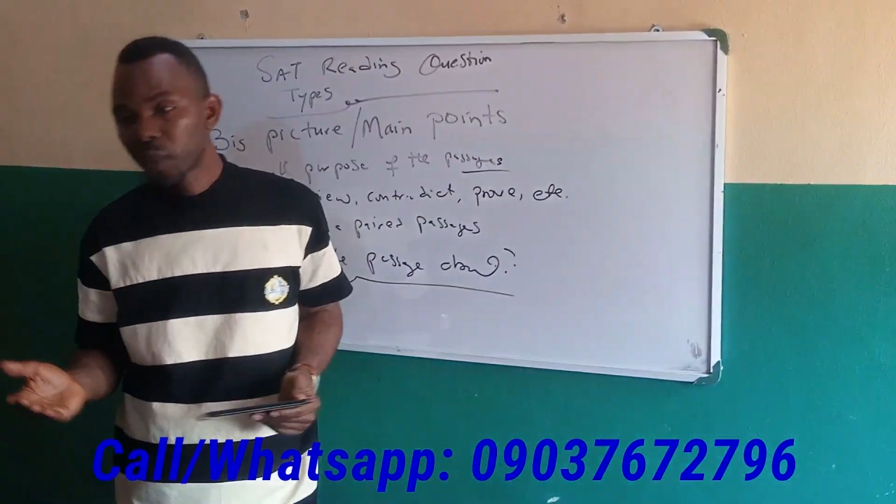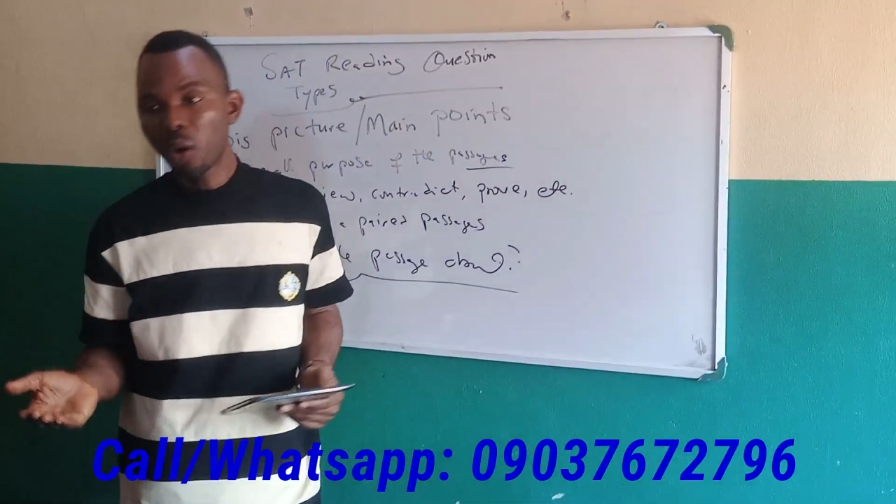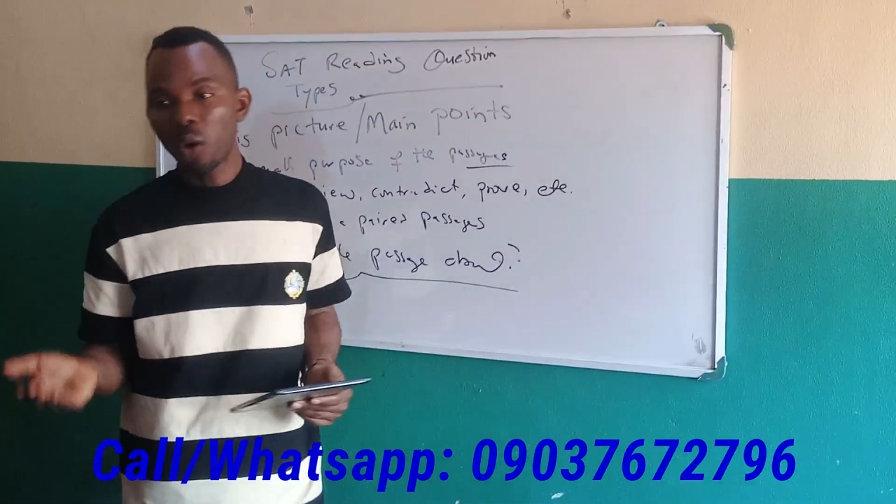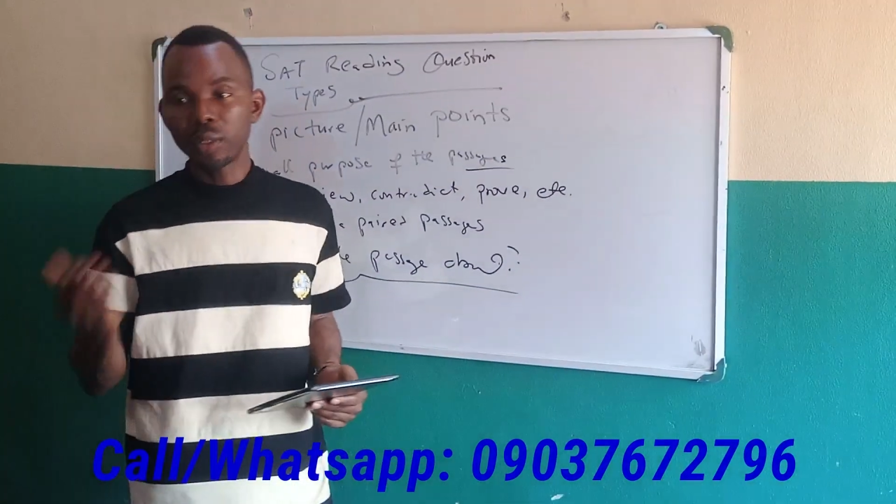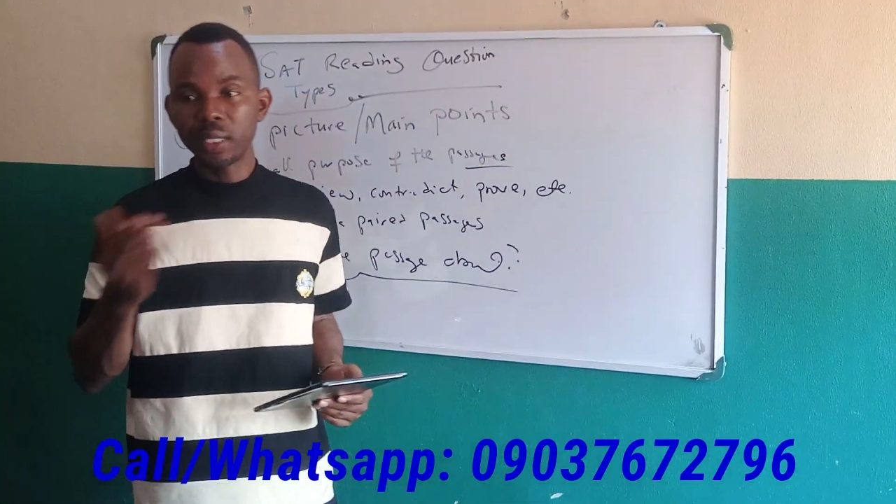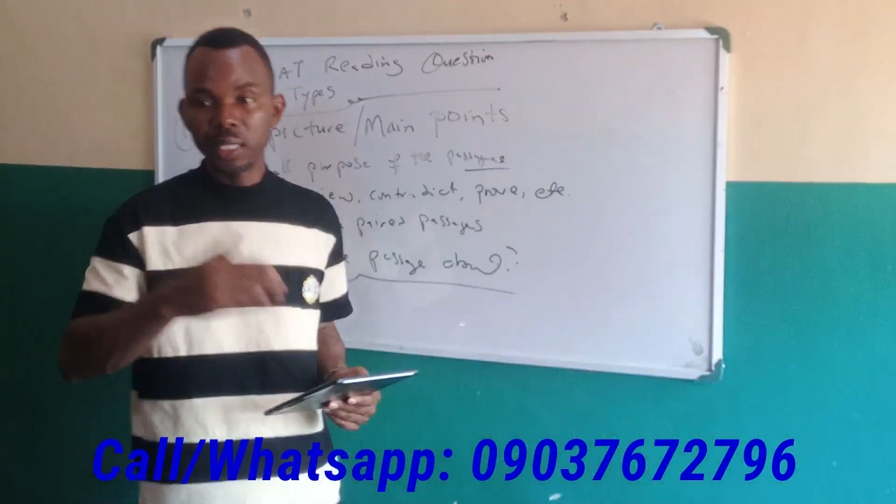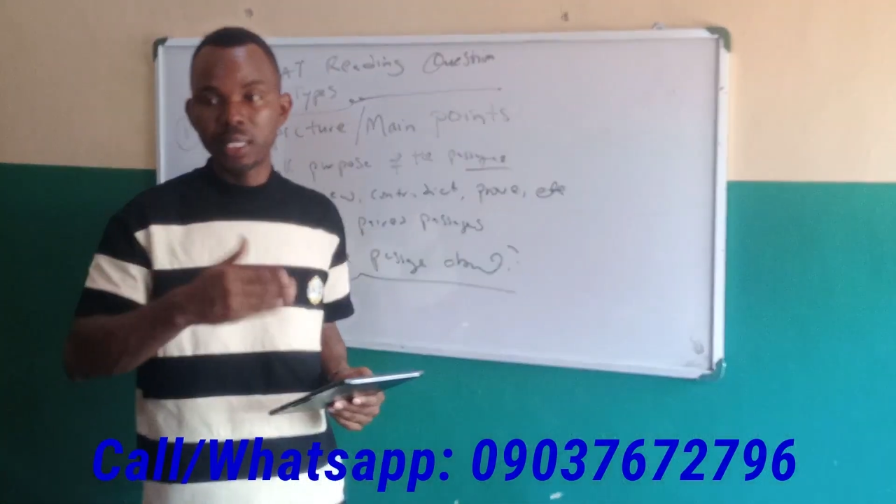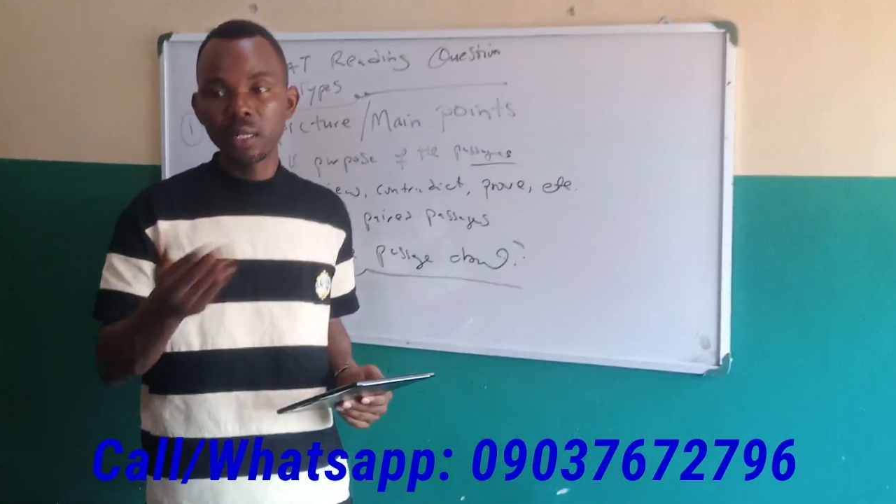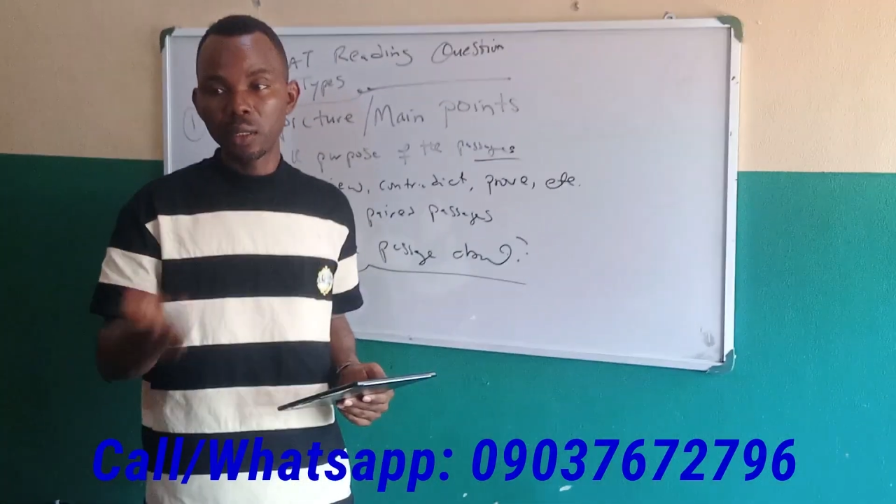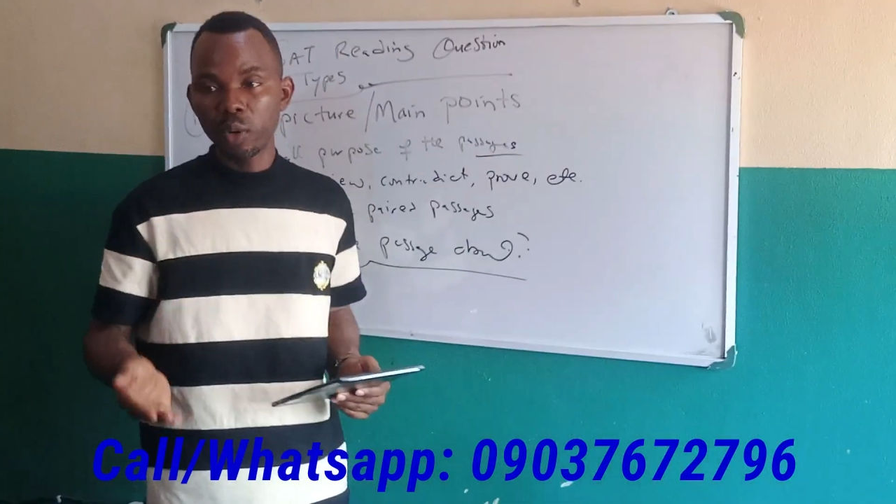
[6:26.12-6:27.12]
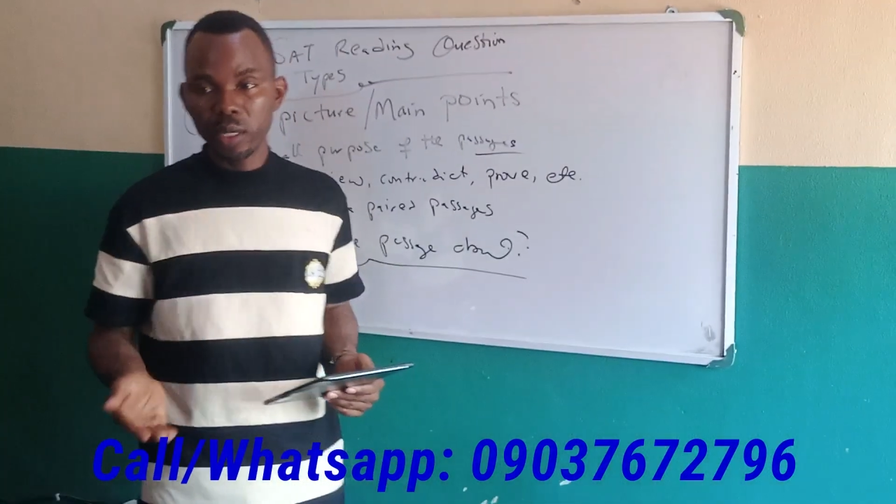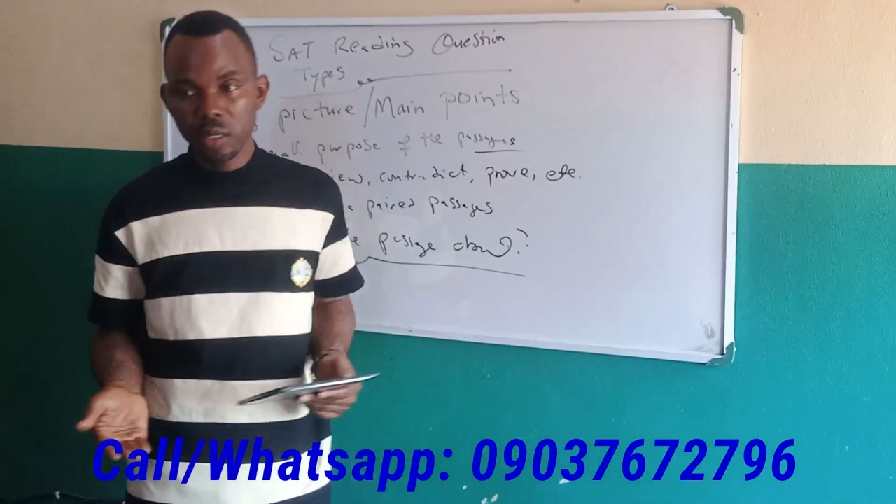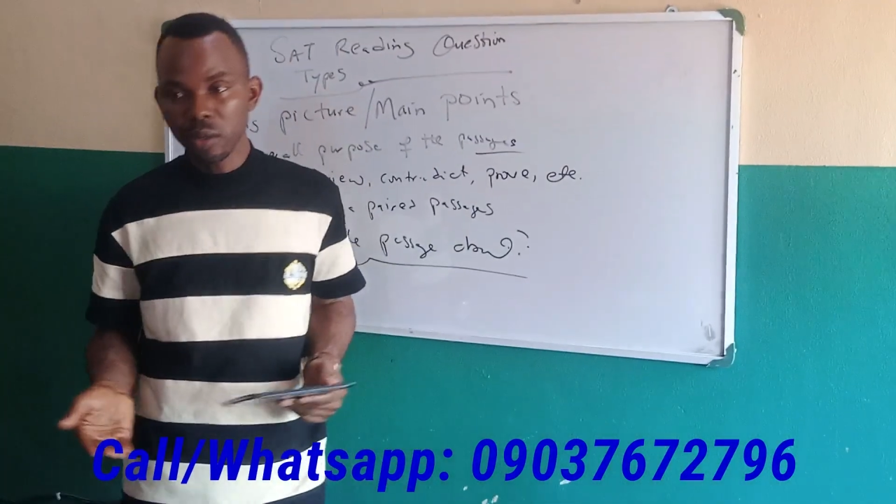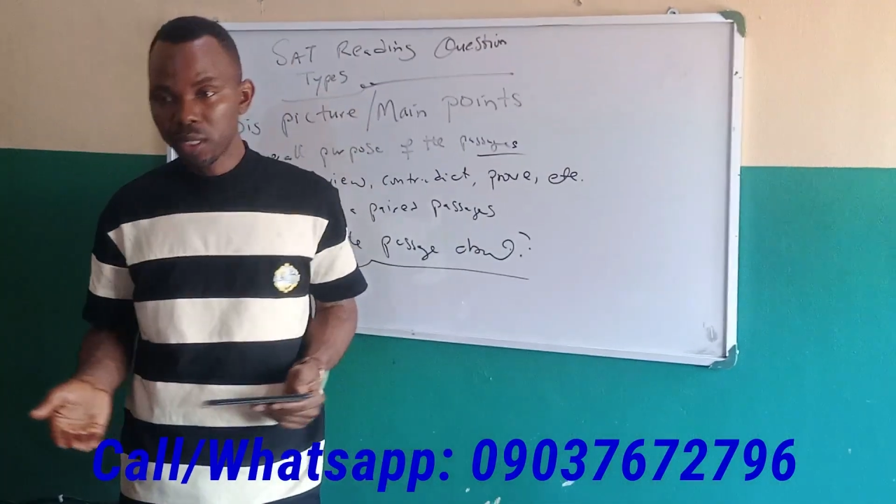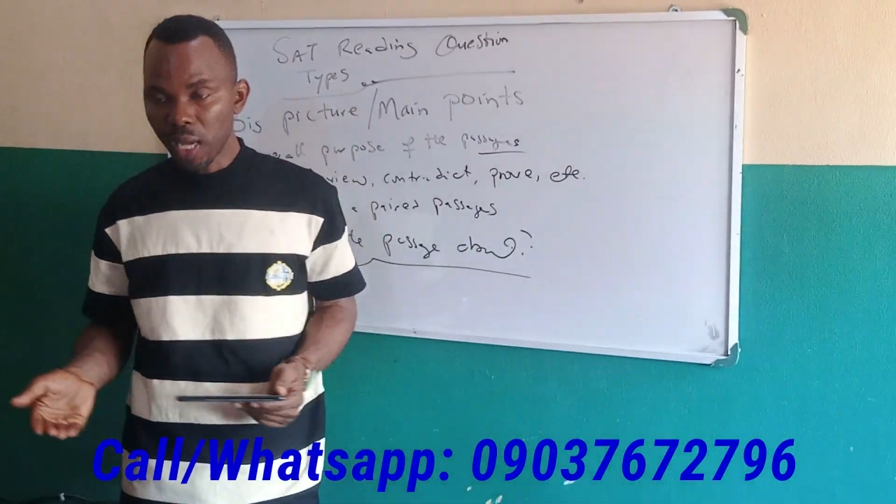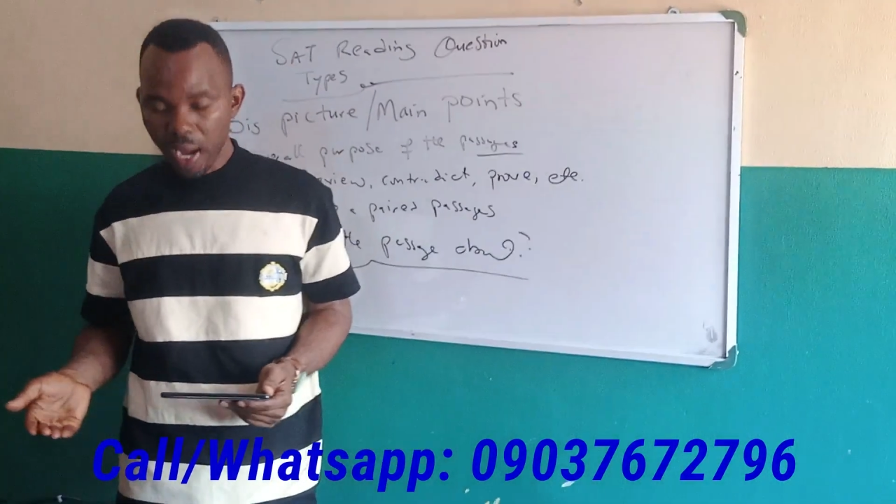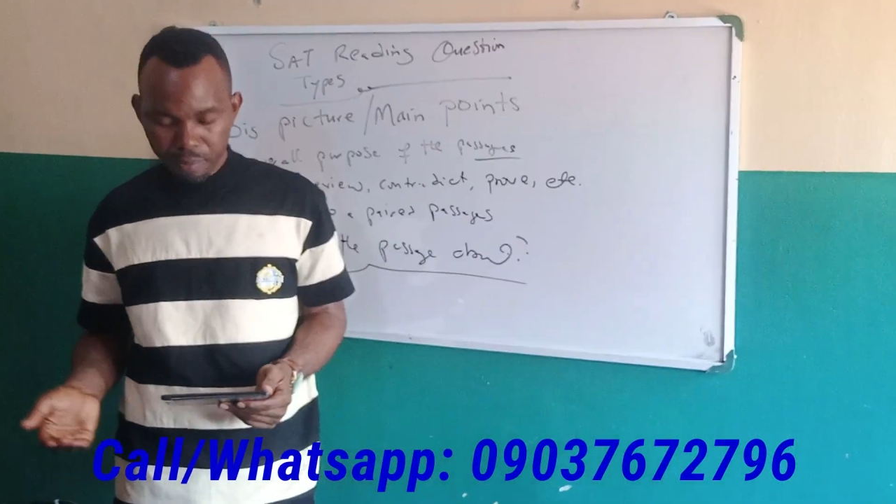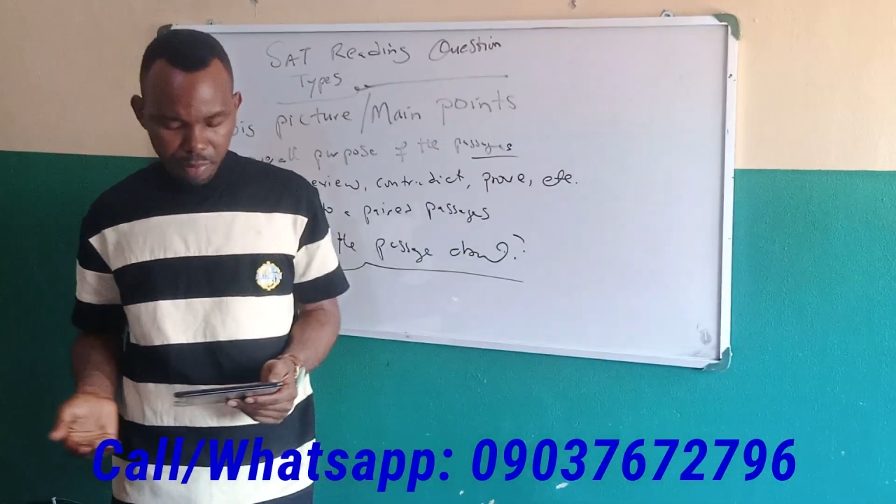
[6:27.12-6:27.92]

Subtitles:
or detailed question type,